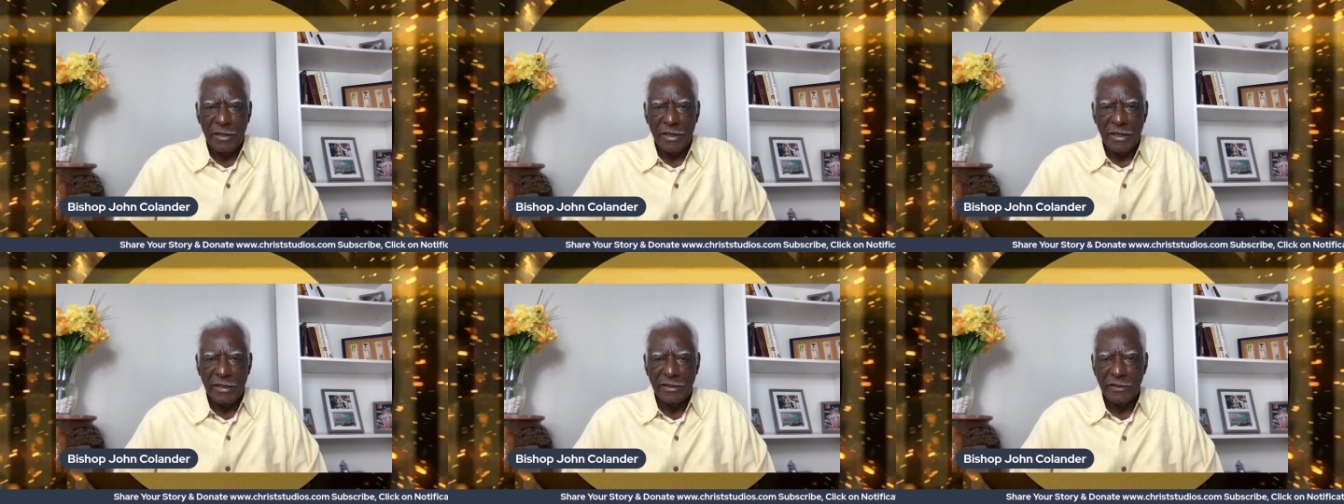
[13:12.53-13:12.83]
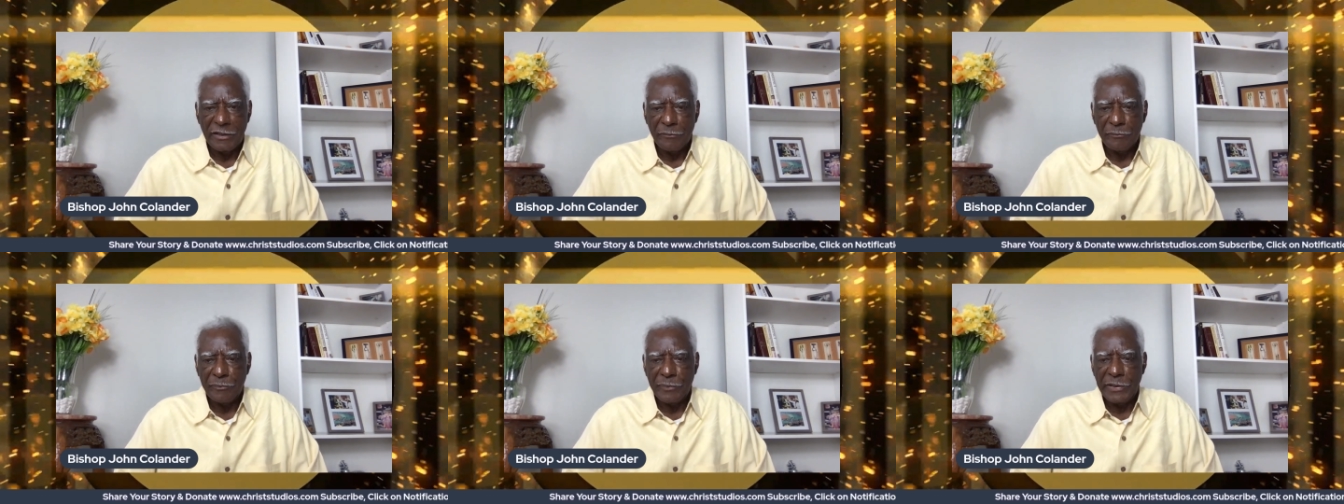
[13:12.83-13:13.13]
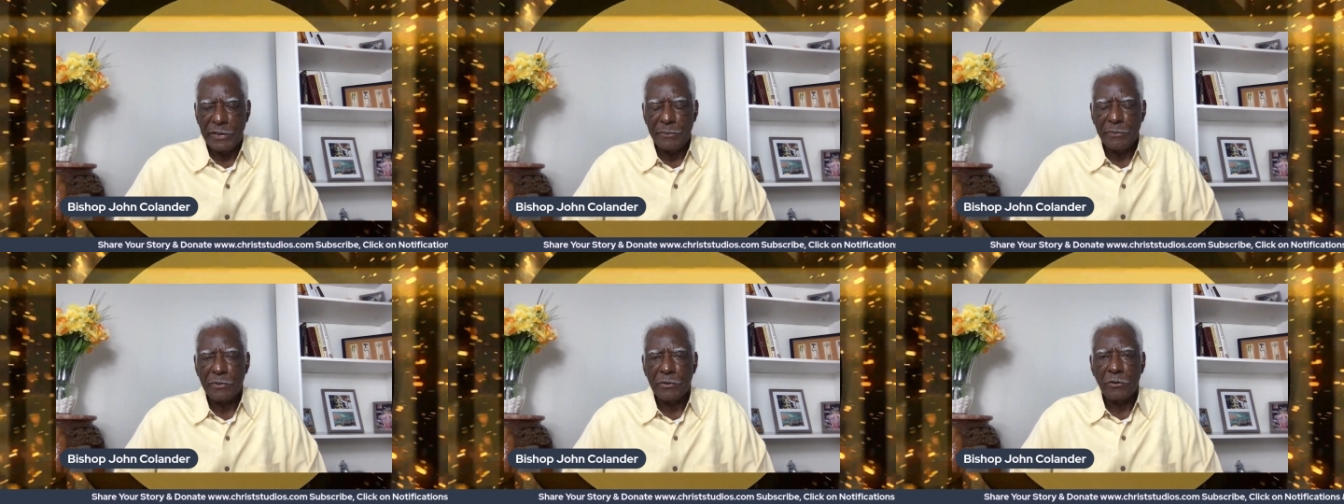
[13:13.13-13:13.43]
And the
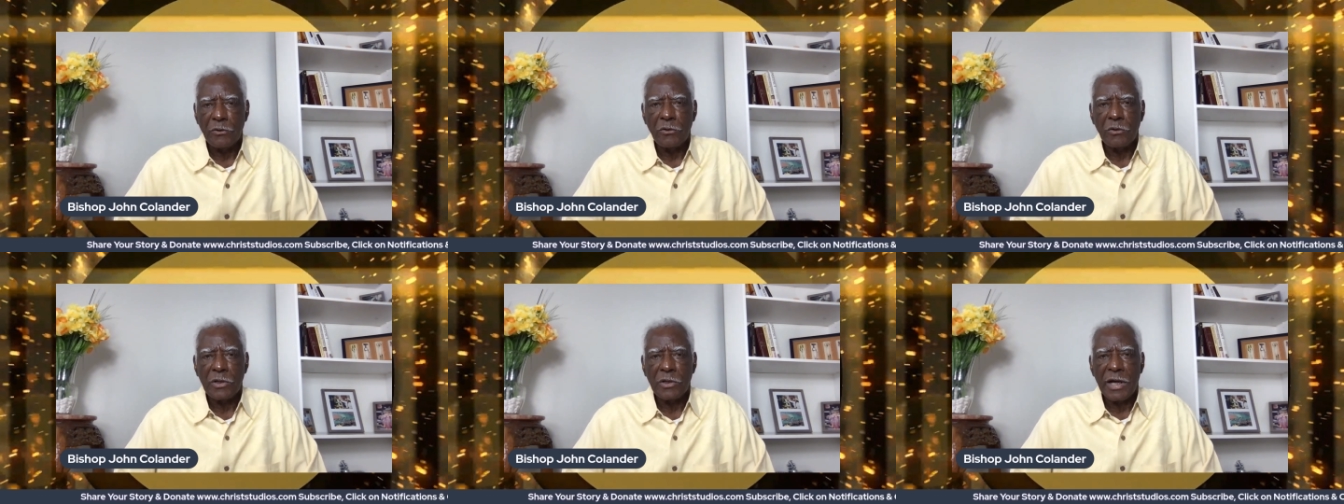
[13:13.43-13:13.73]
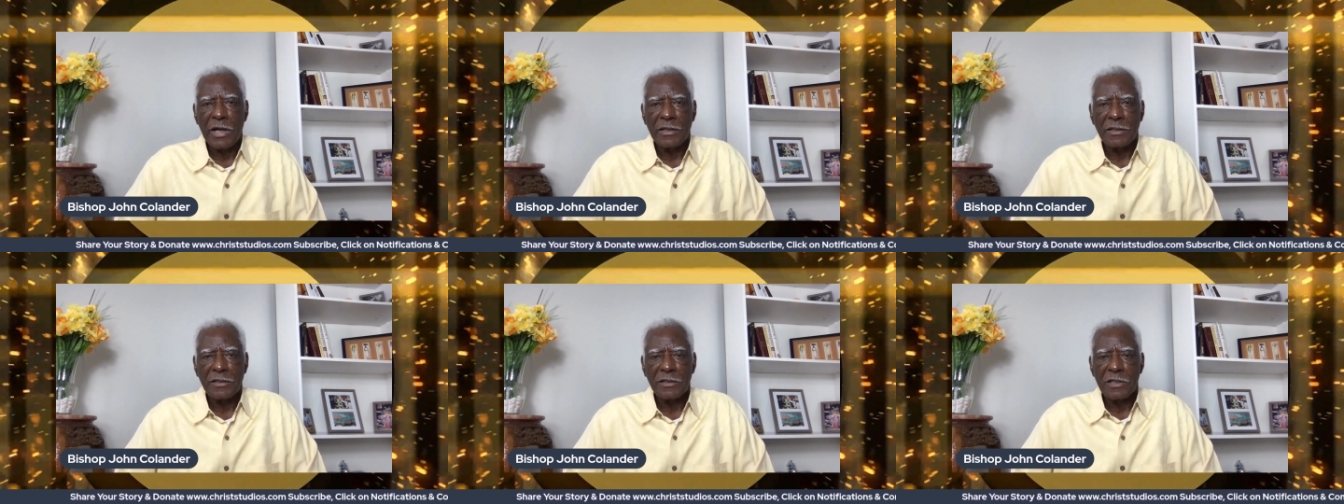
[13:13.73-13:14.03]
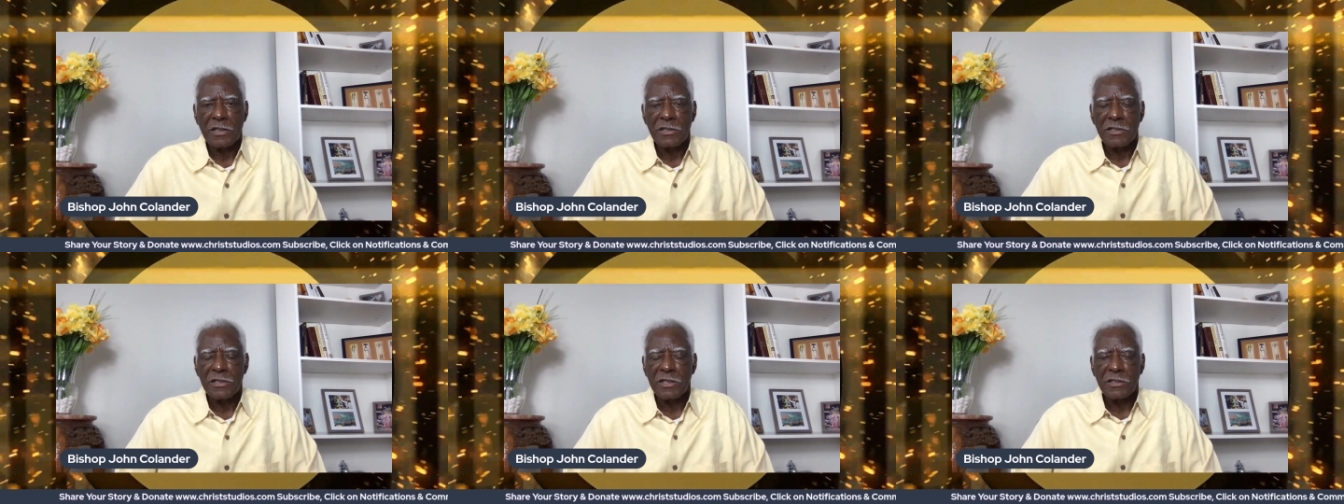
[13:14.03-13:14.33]
people, oh God, that
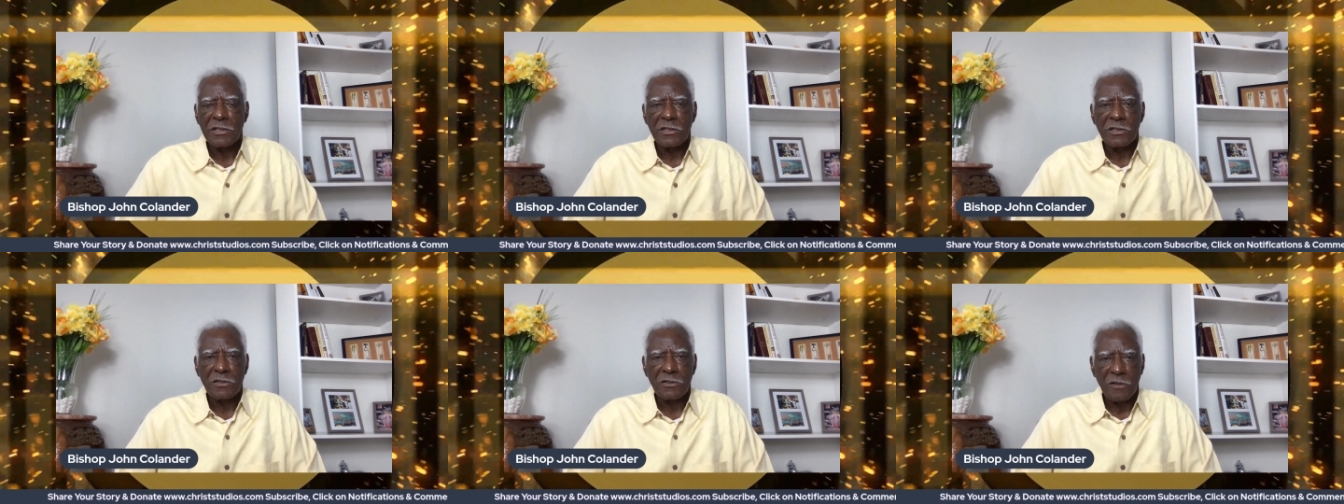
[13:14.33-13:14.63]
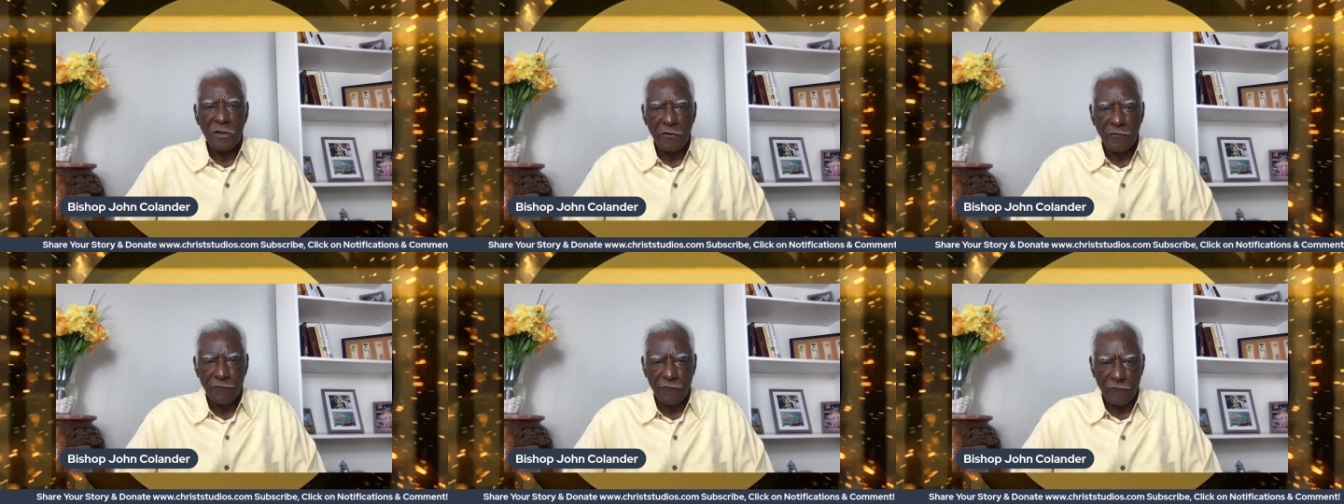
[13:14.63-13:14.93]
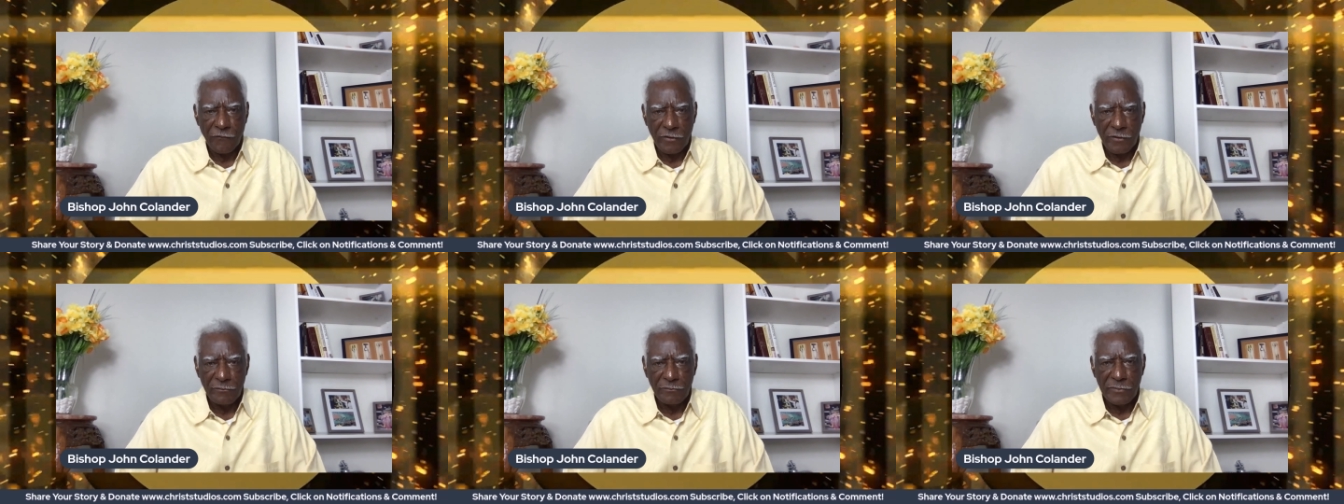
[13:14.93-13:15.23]
are just
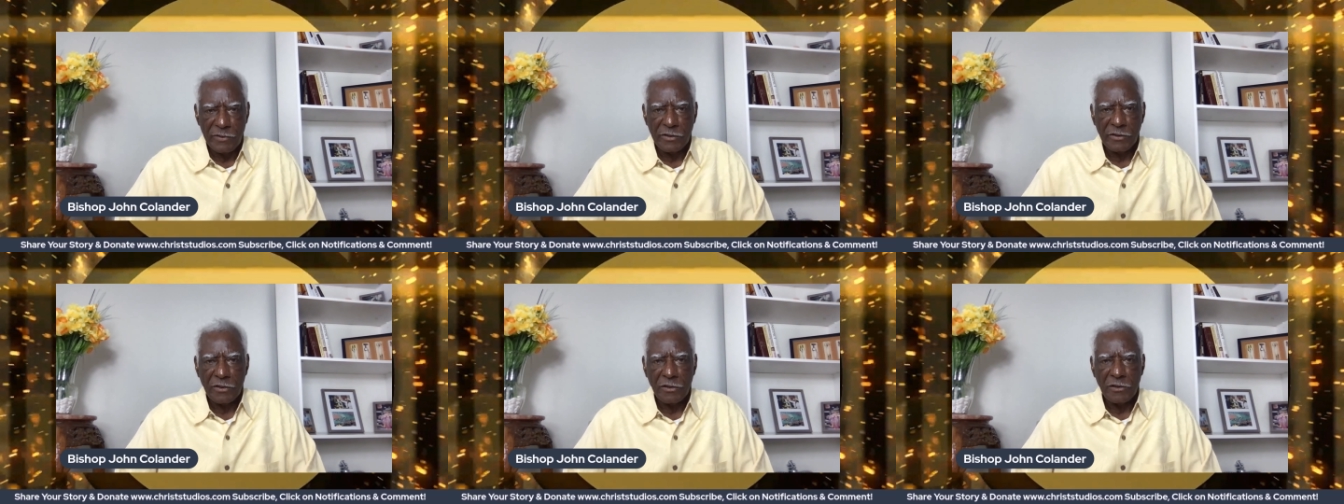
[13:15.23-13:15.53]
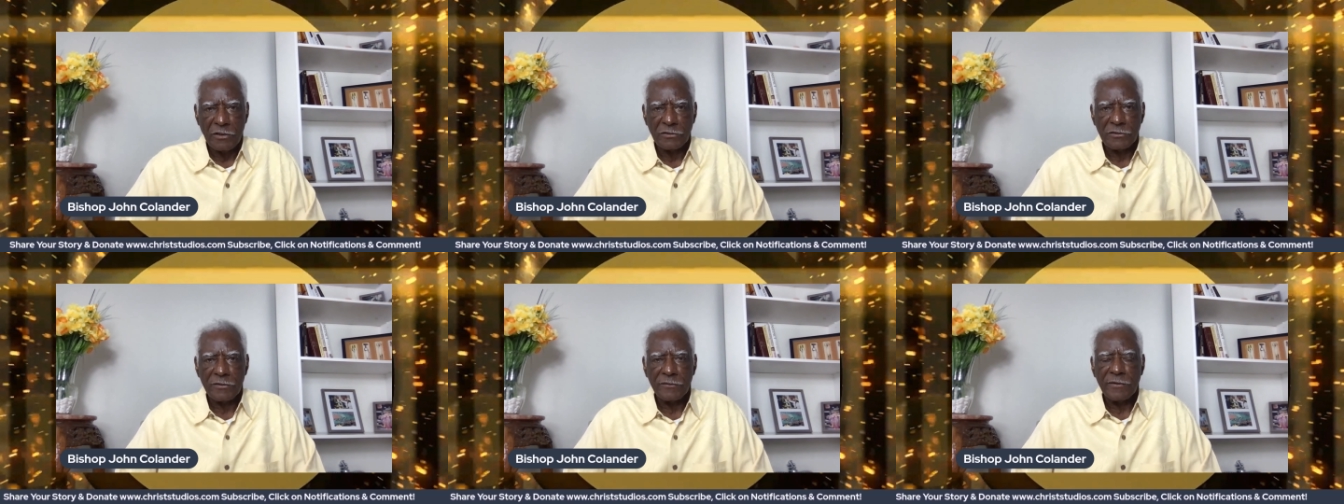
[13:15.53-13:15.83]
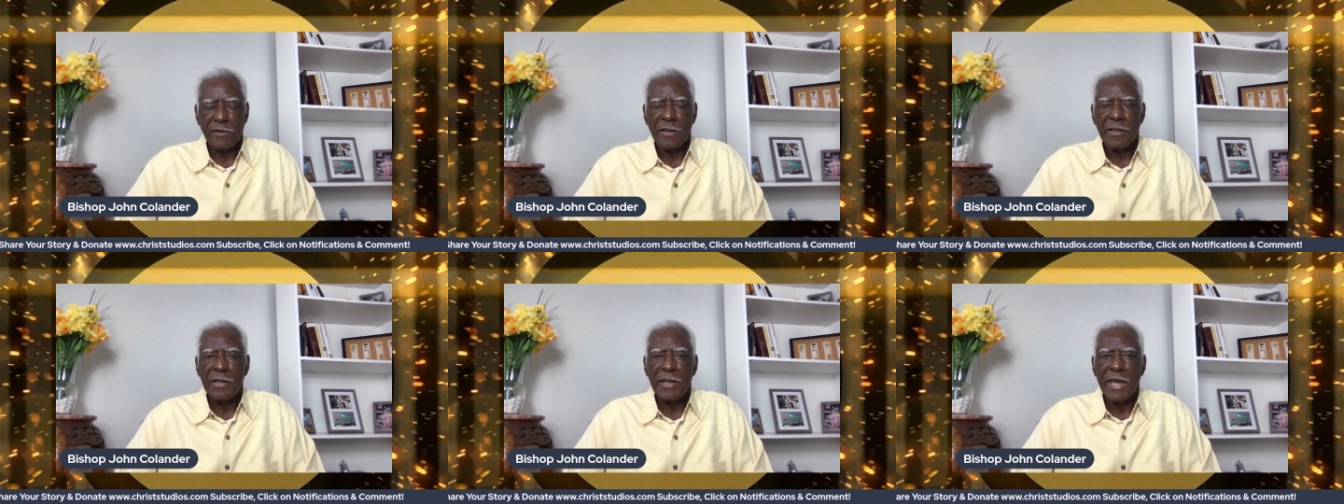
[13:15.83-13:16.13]
suffering because of
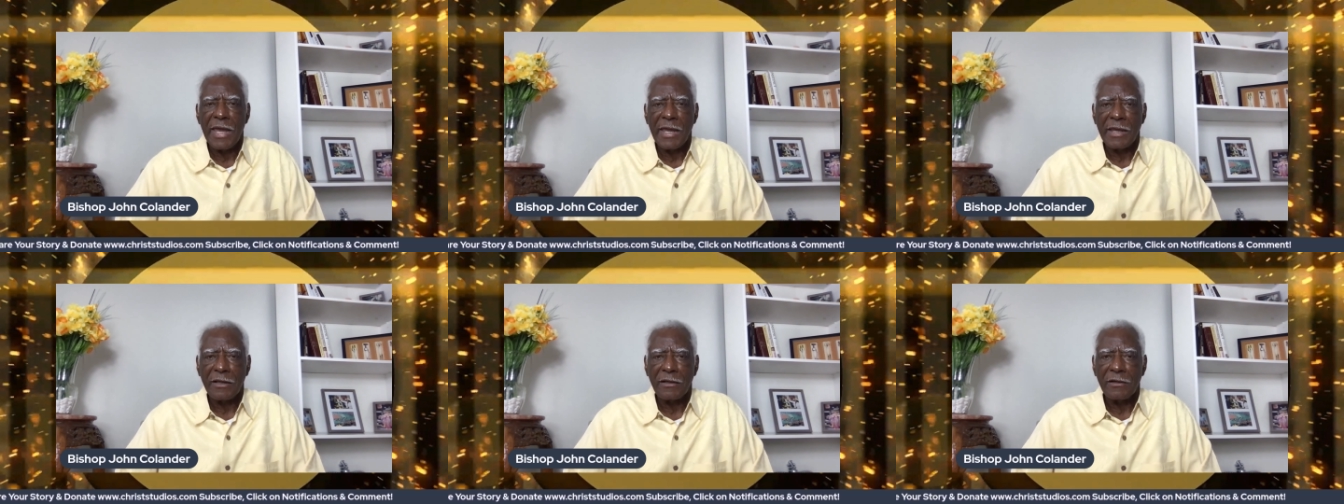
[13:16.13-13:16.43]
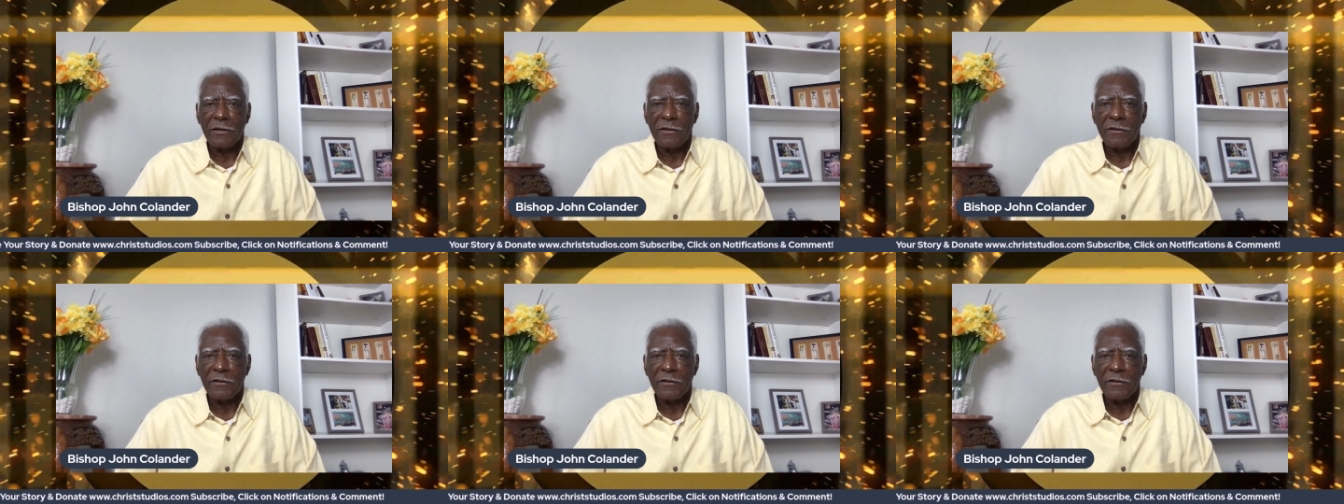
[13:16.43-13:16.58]
the lack